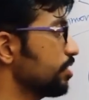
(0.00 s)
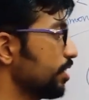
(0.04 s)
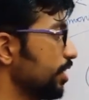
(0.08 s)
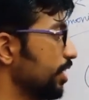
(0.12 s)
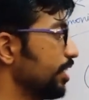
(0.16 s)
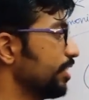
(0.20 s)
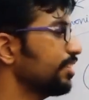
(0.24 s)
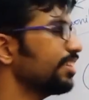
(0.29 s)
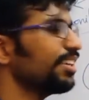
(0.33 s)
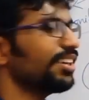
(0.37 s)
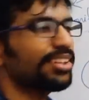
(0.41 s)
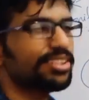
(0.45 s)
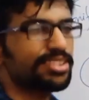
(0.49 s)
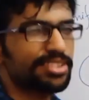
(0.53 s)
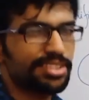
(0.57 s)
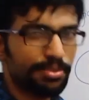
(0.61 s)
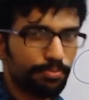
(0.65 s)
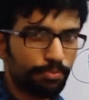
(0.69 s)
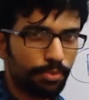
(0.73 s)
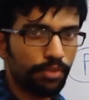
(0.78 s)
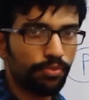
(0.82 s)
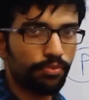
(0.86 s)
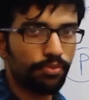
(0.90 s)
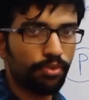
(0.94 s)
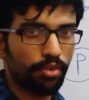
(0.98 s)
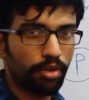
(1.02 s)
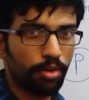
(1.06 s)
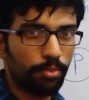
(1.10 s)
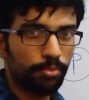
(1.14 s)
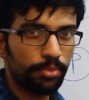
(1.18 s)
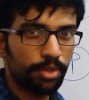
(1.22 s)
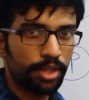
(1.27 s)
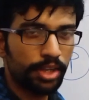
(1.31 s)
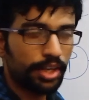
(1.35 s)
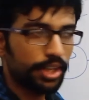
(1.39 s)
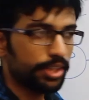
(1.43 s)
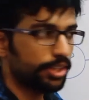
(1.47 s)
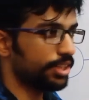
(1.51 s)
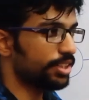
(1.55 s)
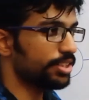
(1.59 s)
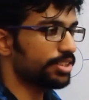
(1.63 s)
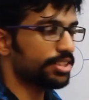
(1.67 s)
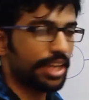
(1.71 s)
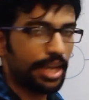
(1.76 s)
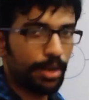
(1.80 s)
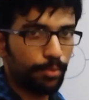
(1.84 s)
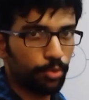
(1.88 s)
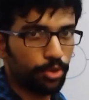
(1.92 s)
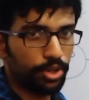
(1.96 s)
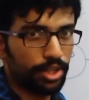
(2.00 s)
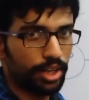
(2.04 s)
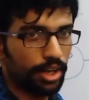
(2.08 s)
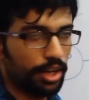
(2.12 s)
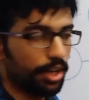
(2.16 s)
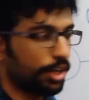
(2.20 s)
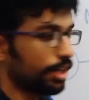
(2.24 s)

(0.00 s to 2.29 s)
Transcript: in the simple form, that is ammonia.